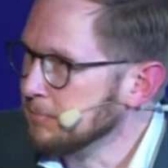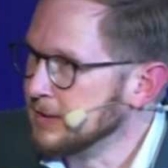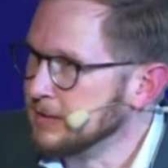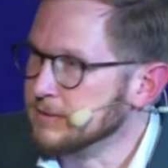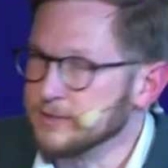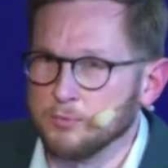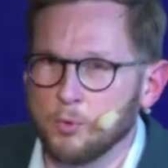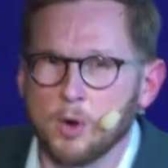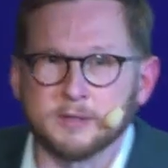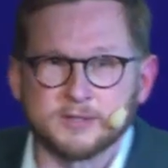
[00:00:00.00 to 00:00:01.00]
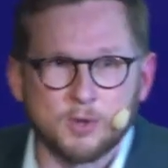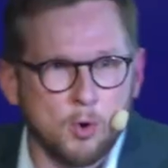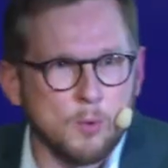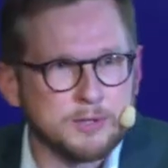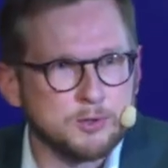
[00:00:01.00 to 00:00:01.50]
That means the world is
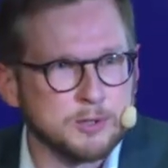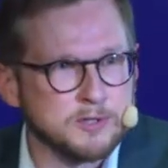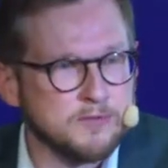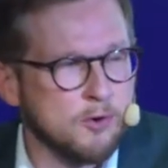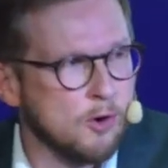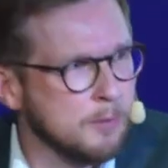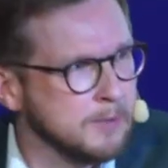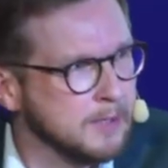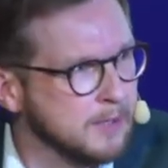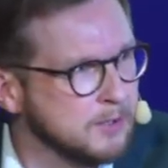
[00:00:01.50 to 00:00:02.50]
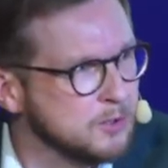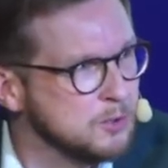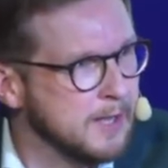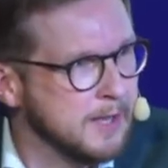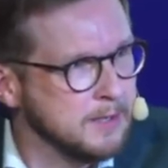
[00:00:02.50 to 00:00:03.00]
always transforming, and
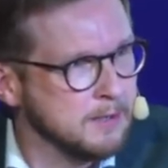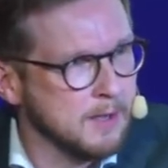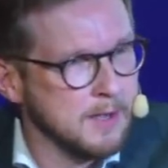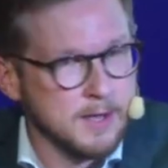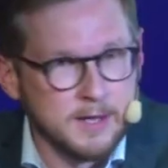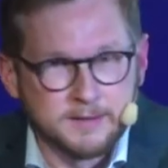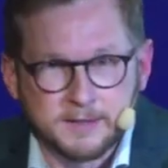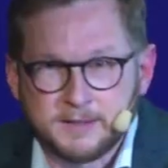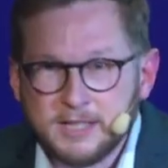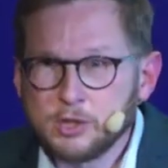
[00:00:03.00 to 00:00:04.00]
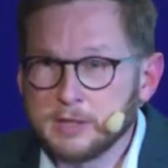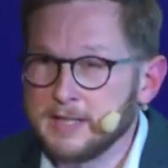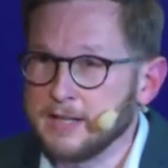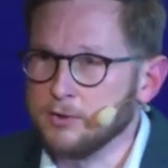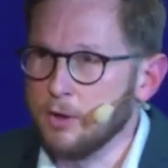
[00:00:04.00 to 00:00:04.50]
today the
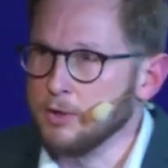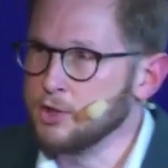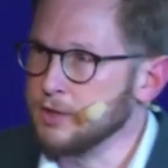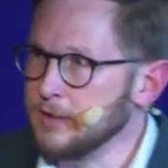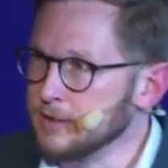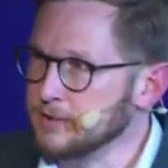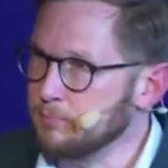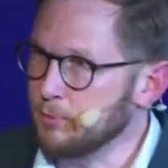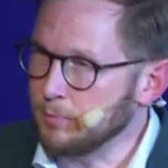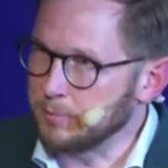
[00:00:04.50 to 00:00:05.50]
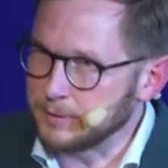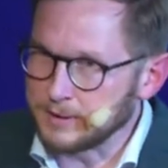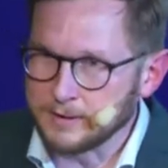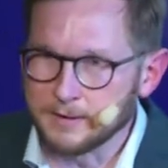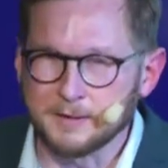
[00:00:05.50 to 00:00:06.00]
digital technology is
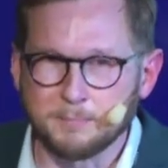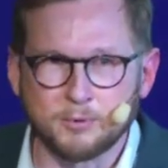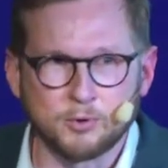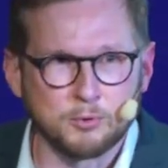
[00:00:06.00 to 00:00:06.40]
probably uh, the